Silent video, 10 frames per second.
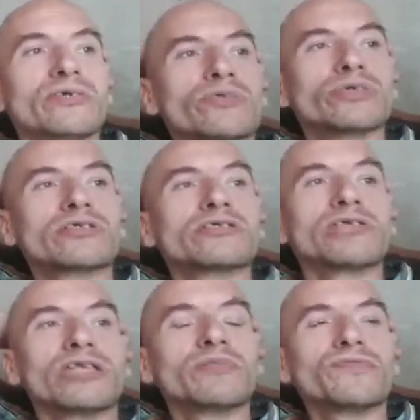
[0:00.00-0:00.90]
was
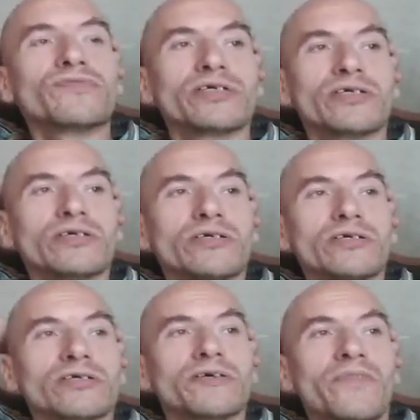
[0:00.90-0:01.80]
Xenomorph King.
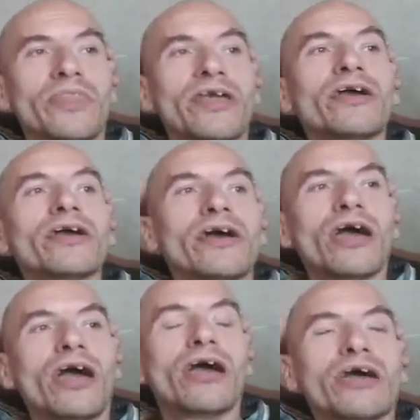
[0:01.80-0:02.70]

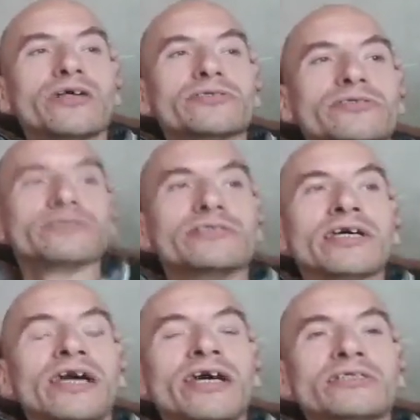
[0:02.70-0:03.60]
And the
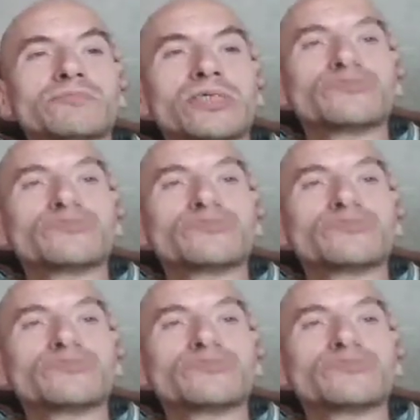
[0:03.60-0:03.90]
answer